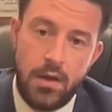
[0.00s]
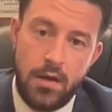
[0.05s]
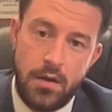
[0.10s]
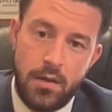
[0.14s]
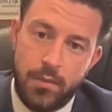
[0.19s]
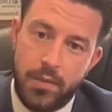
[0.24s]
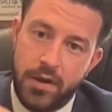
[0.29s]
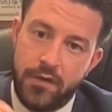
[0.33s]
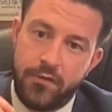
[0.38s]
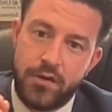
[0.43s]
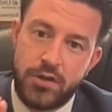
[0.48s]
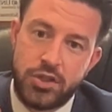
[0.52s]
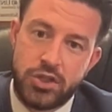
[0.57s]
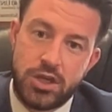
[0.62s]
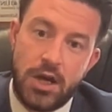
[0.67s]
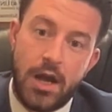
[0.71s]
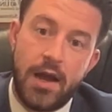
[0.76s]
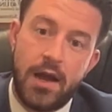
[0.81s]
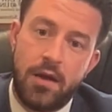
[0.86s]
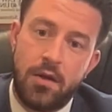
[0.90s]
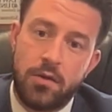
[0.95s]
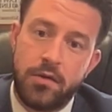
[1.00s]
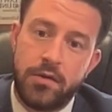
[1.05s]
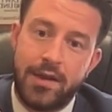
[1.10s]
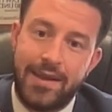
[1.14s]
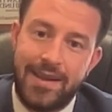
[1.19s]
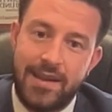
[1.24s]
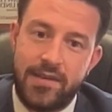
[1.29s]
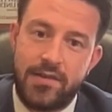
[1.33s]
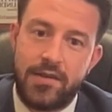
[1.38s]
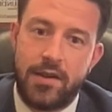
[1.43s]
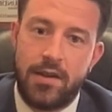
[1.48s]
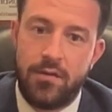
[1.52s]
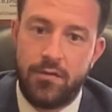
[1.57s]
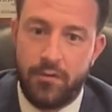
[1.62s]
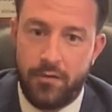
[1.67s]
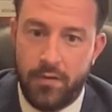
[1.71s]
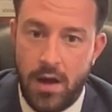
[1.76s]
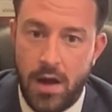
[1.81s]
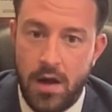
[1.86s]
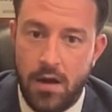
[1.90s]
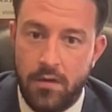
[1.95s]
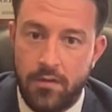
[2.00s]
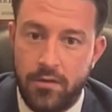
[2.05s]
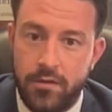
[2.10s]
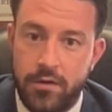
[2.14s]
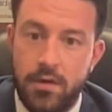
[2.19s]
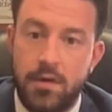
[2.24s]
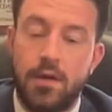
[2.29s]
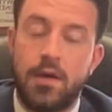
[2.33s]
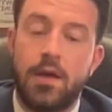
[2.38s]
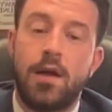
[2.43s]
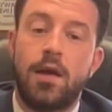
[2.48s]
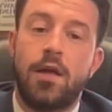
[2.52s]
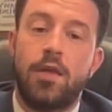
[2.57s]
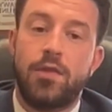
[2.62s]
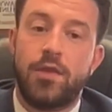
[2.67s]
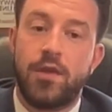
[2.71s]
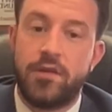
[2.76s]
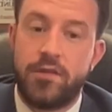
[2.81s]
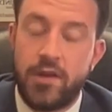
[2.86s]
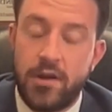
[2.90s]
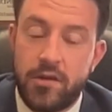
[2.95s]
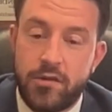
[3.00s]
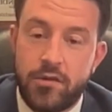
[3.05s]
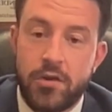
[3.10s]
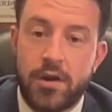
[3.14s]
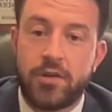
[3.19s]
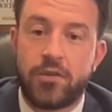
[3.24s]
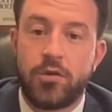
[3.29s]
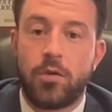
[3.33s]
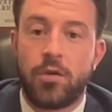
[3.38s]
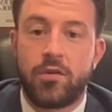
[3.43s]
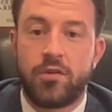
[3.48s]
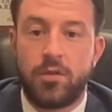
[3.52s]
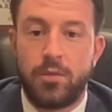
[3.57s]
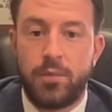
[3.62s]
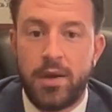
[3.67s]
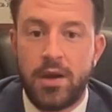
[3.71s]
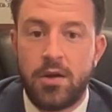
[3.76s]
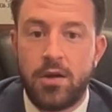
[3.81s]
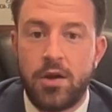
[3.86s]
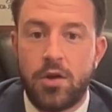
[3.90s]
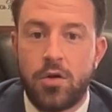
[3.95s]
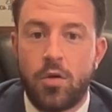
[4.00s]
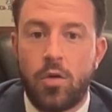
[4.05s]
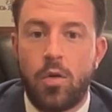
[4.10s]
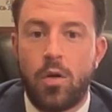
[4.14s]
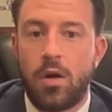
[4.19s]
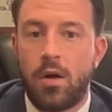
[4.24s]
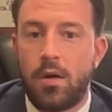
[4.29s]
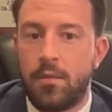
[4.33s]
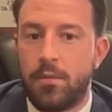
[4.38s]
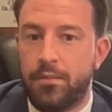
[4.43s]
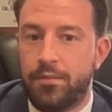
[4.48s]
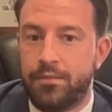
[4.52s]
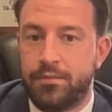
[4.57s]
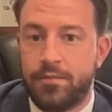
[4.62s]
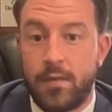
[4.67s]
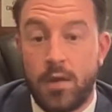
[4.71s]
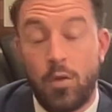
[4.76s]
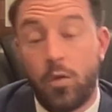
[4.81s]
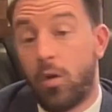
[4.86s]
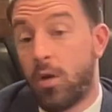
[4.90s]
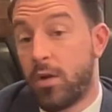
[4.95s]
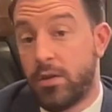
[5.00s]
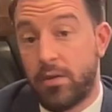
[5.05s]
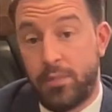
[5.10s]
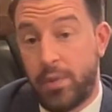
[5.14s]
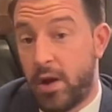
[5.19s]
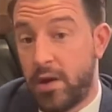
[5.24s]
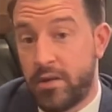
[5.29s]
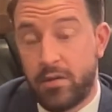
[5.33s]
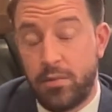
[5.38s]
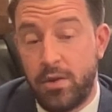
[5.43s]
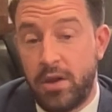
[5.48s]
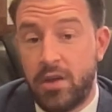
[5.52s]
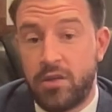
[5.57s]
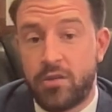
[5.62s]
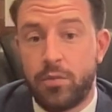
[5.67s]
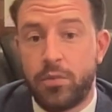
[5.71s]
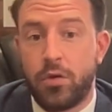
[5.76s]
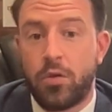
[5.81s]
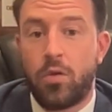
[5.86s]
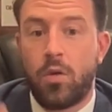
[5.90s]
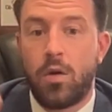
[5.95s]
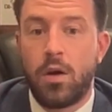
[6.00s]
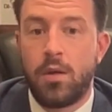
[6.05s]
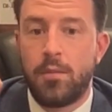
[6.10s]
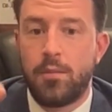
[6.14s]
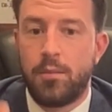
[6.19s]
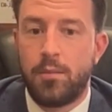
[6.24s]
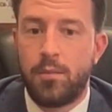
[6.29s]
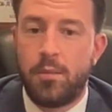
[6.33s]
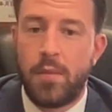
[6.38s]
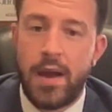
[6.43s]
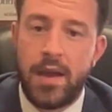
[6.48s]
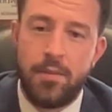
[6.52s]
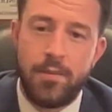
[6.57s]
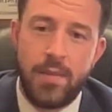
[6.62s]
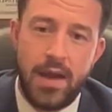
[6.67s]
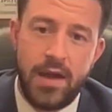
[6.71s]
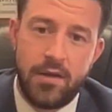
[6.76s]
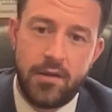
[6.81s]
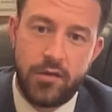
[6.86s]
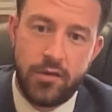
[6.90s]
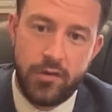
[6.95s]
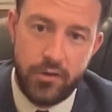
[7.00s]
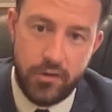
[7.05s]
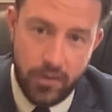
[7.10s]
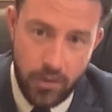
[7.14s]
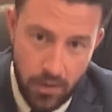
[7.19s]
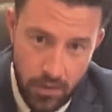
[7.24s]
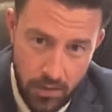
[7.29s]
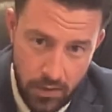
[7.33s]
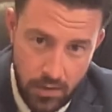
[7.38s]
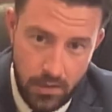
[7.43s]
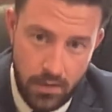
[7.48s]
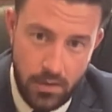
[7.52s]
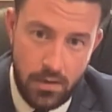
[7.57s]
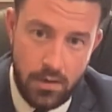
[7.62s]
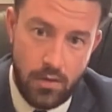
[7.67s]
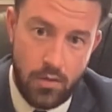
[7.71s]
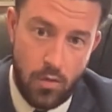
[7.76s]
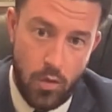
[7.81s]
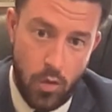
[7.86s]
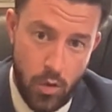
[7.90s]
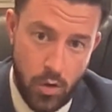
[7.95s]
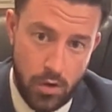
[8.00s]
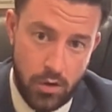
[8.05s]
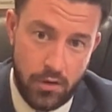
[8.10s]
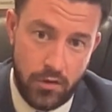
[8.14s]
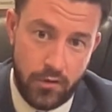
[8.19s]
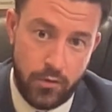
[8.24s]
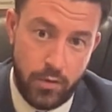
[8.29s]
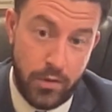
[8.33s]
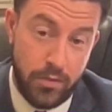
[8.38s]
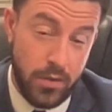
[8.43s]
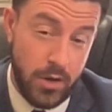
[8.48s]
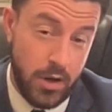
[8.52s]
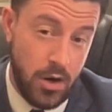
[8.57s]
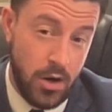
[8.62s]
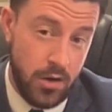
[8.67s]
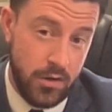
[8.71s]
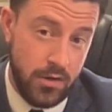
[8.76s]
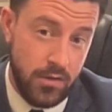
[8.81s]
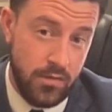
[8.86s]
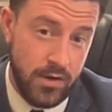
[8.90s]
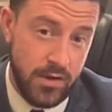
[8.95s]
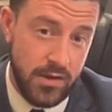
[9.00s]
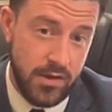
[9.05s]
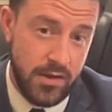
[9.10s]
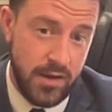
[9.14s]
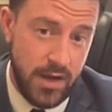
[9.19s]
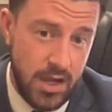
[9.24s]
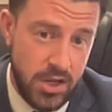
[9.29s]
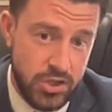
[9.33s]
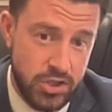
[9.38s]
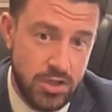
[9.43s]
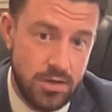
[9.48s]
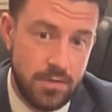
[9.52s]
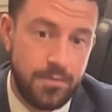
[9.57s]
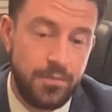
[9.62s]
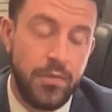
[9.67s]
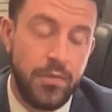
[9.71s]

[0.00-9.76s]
But if a child is involved, the district or superior court or the Boston Municipal Court might make certain orders with regard to visitation,